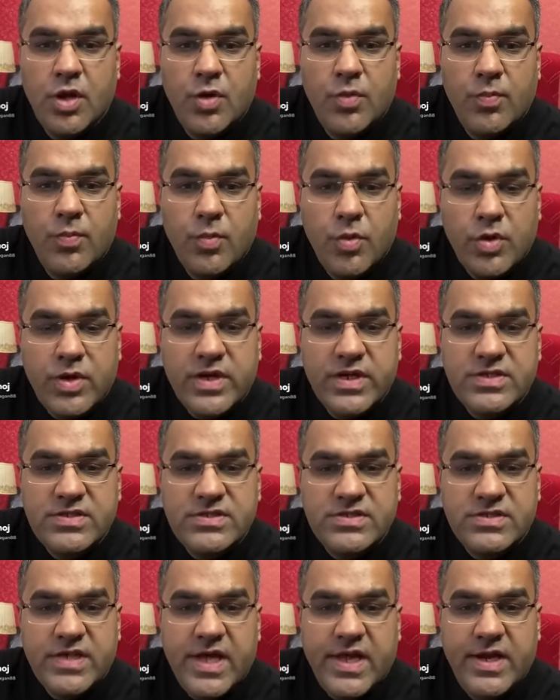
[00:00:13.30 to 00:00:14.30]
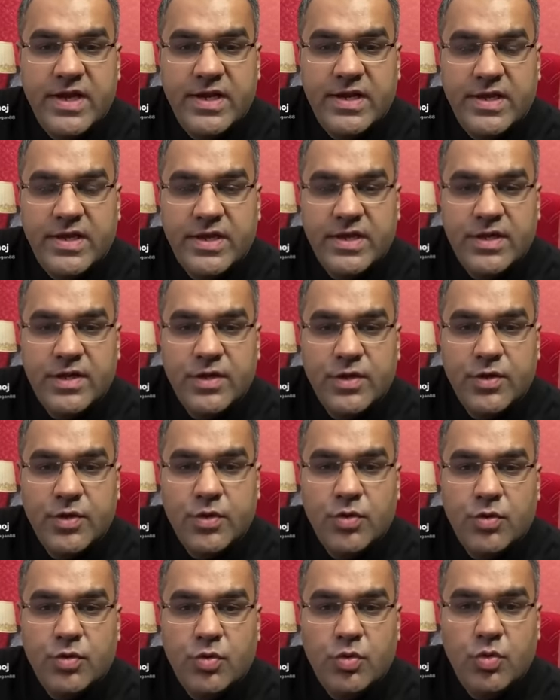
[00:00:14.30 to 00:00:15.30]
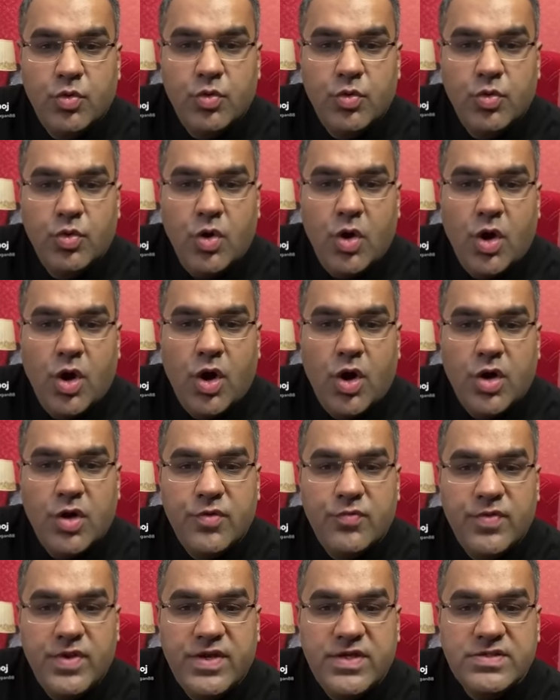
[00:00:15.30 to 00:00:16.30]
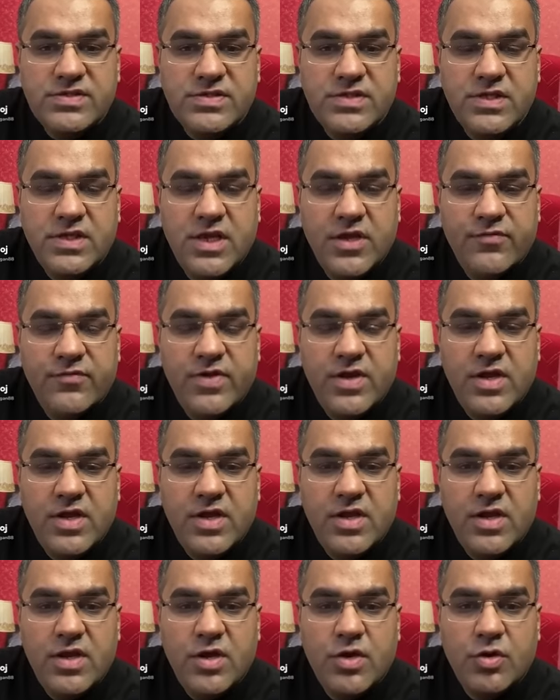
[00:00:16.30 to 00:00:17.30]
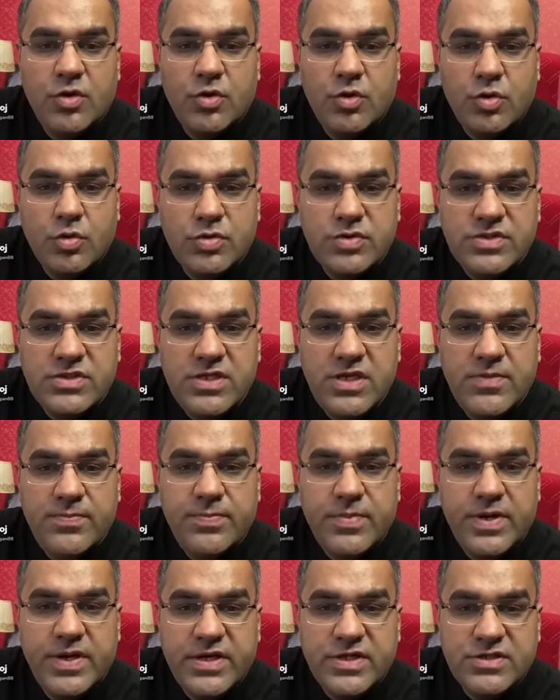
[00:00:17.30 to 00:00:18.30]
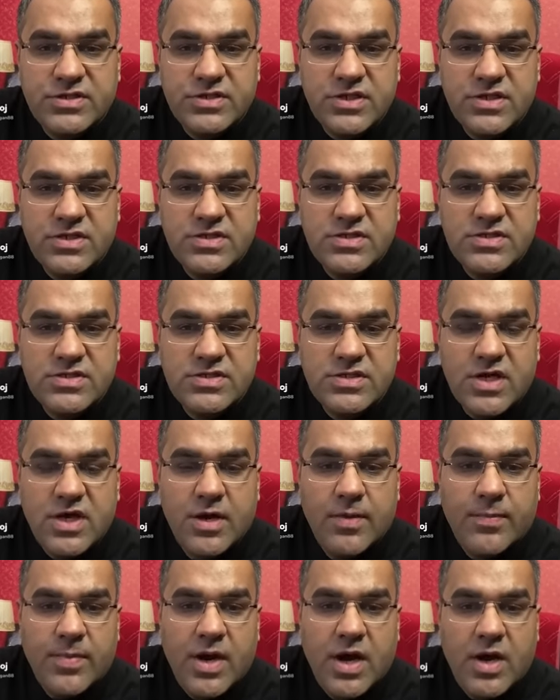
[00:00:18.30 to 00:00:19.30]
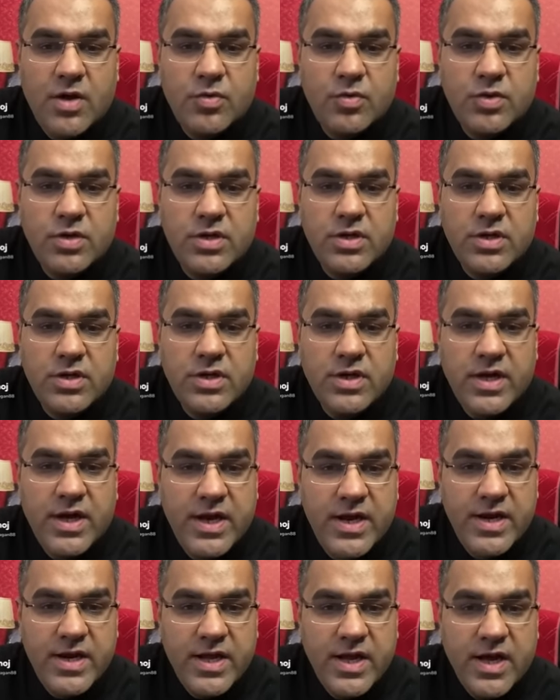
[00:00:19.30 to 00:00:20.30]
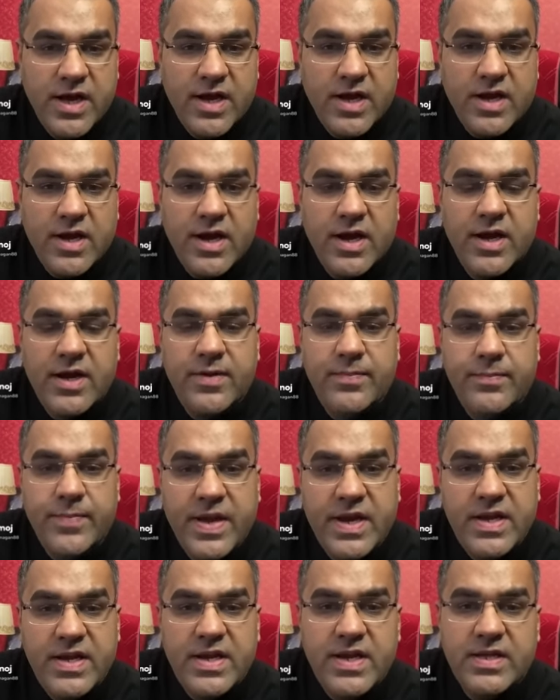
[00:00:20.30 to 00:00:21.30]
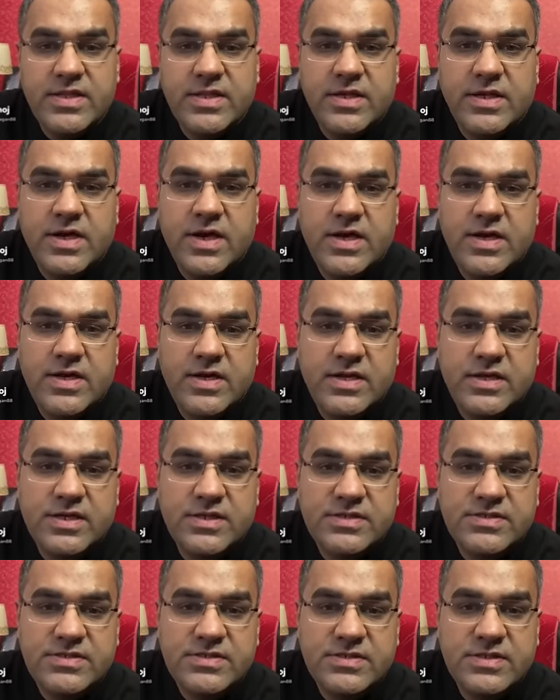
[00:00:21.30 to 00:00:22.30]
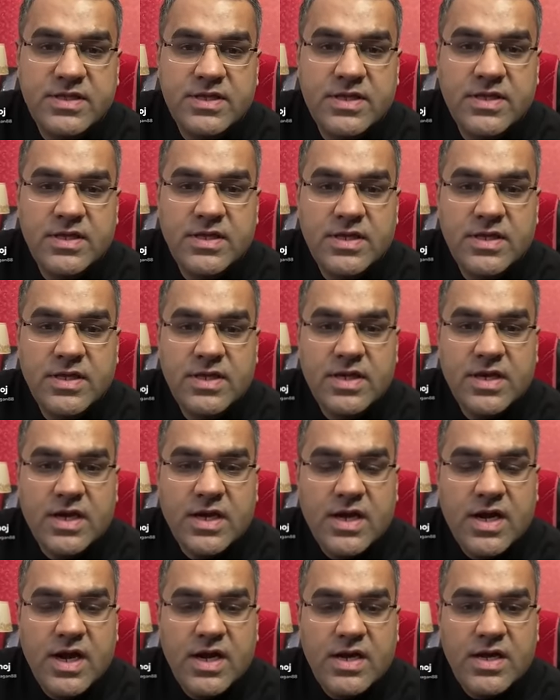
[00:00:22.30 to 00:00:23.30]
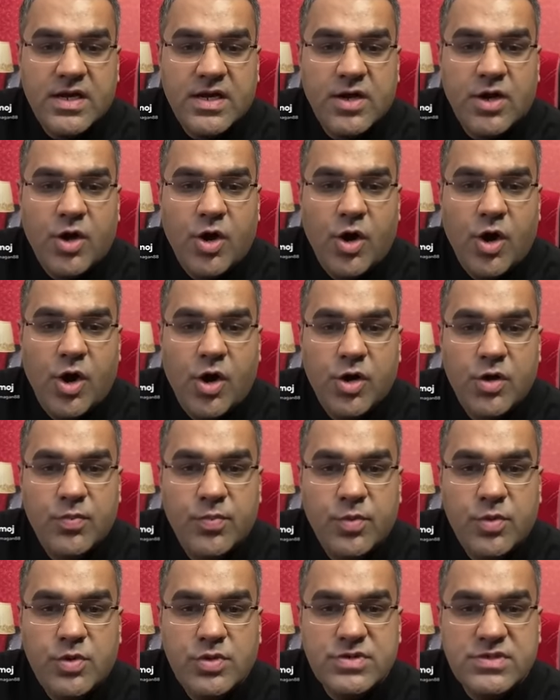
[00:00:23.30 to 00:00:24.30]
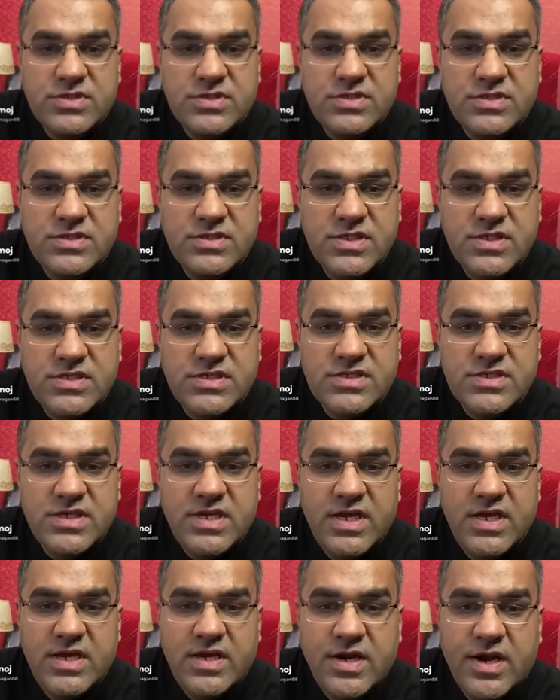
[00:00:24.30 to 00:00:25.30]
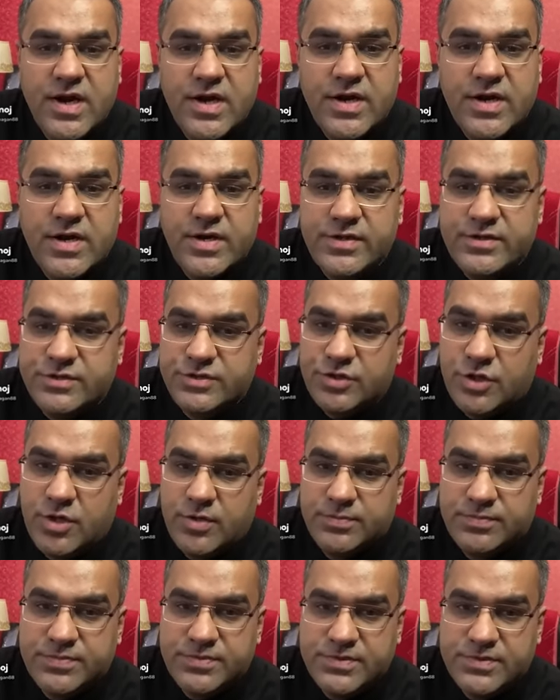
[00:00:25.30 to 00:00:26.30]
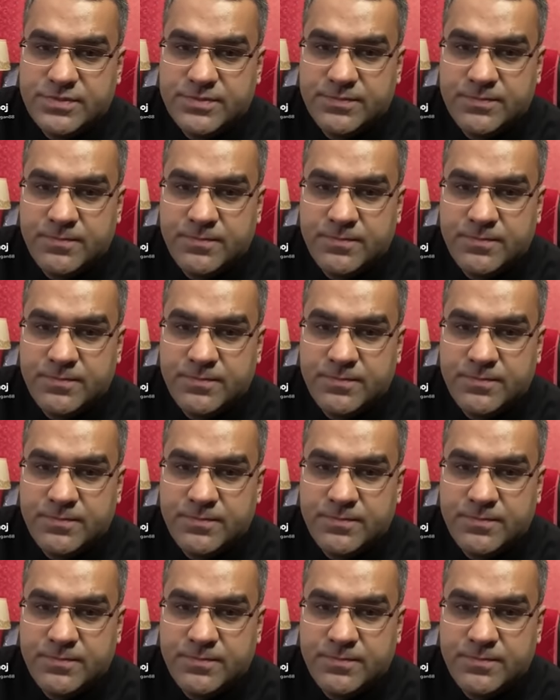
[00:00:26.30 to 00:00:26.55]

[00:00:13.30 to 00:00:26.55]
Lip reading: Morgan Stanley, who always giving rosy predictions about India and many other countries, cut almost 1600 jobs.